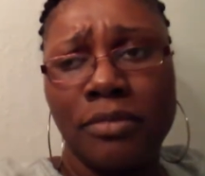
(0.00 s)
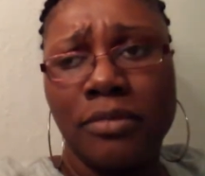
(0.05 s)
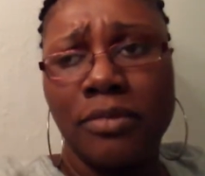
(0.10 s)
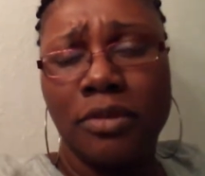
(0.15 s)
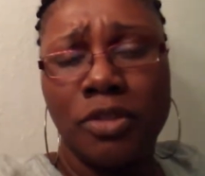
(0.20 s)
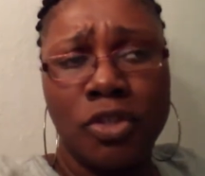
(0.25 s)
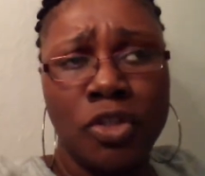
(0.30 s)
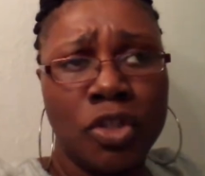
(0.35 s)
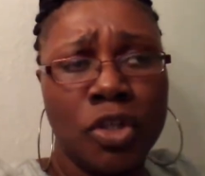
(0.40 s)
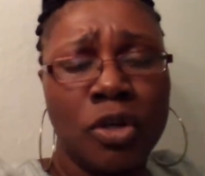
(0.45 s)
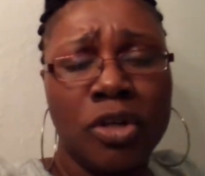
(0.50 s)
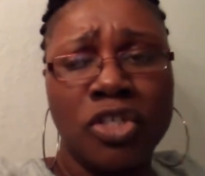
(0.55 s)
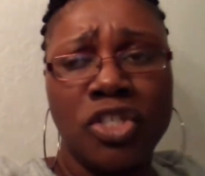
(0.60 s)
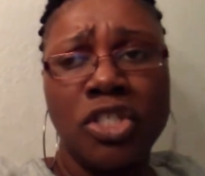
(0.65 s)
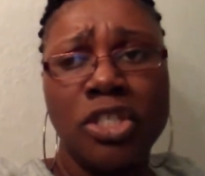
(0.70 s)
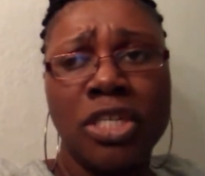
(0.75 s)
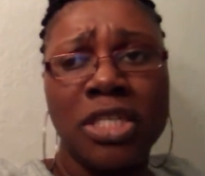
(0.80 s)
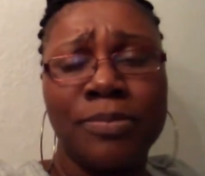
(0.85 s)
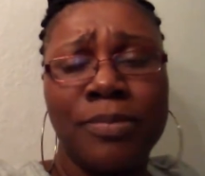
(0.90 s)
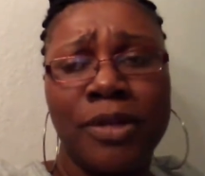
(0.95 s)
you know, cause she
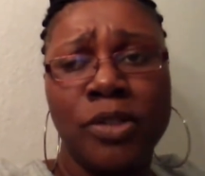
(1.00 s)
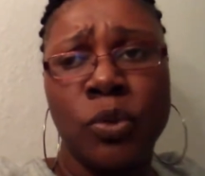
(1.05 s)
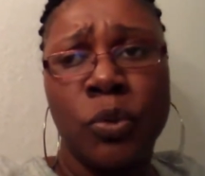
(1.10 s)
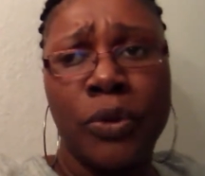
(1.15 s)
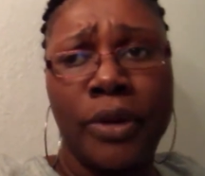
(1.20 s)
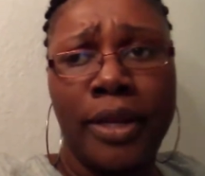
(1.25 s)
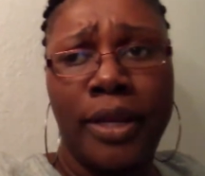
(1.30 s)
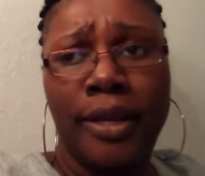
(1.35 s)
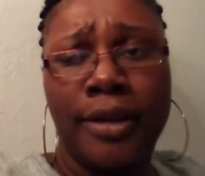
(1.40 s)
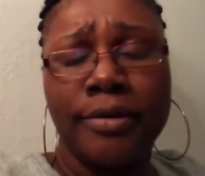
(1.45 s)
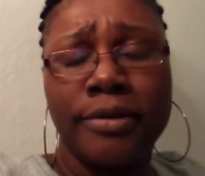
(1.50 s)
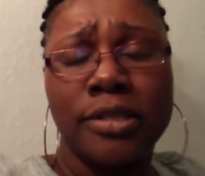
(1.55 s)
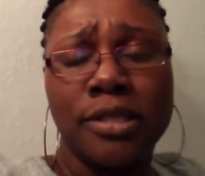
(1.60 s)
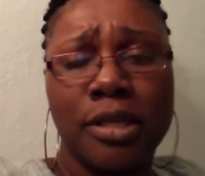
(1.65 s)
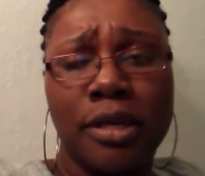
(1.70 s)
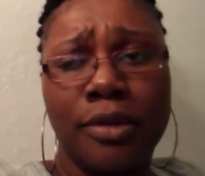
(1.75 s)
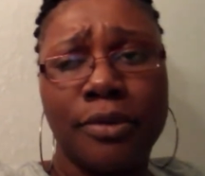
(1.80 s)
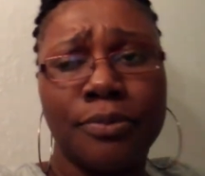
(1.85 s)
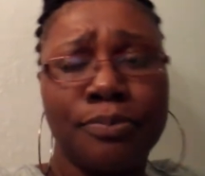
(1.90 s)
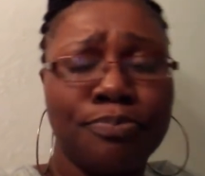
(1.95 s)
does my daughter hair.
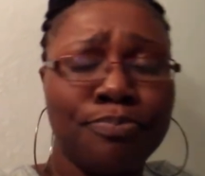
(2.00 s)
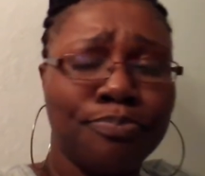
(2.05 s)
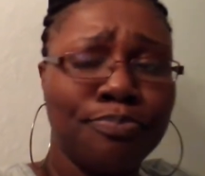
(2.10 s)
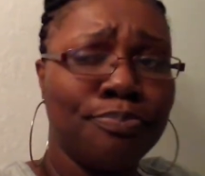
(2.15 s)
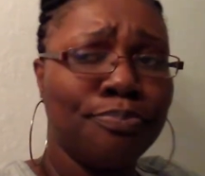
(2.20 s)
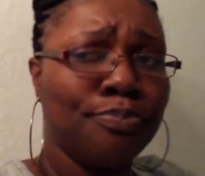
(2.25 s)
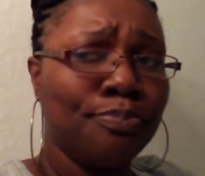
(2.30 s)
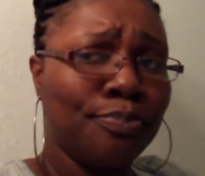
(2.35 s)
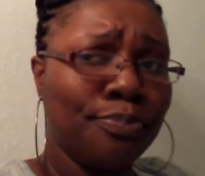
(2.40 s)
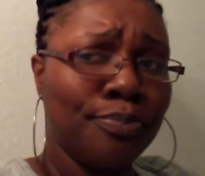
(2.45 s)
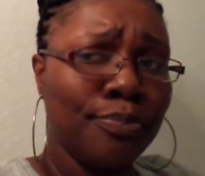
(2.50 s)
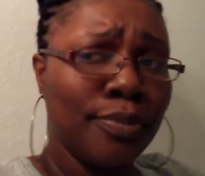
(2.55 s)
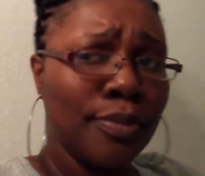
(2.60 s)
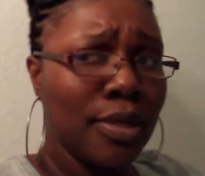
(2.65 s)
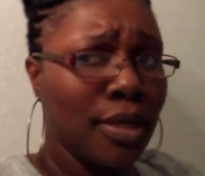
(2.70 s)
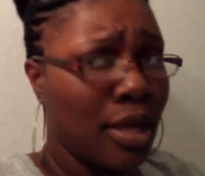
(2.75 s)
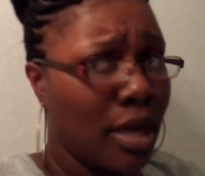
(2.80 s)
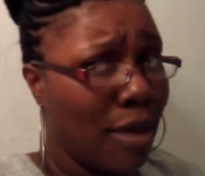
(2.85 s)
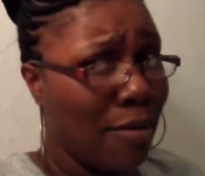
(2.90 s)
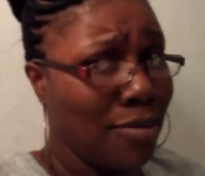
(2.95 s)
So
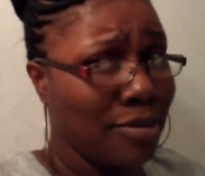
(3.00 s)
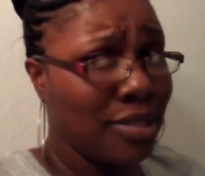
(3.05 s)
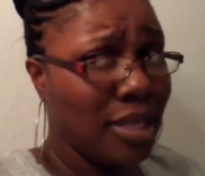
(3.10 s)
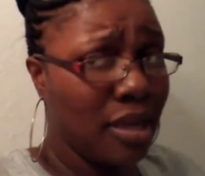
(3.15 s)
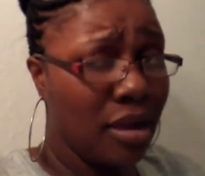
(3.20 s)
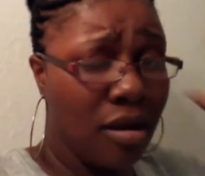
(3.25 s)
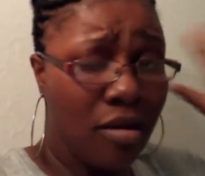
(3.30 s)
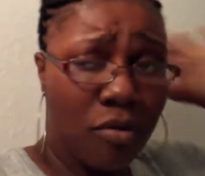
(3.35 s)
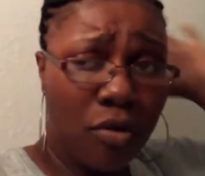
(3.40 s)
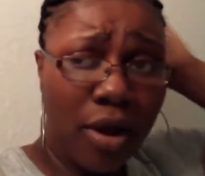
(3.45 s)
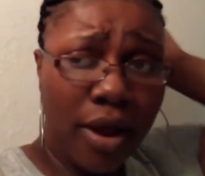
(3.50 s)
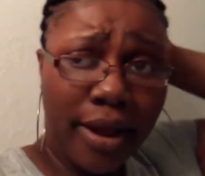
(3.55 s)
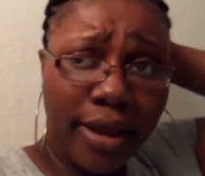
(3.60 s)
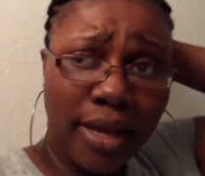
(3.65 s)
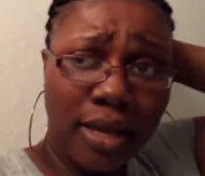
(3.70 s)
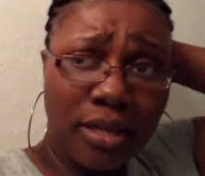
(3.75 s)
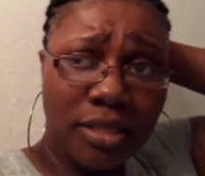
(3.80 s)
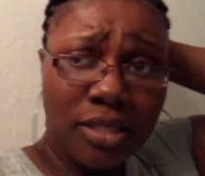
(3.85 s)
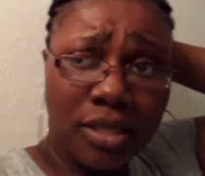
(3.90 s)
I was like, all right.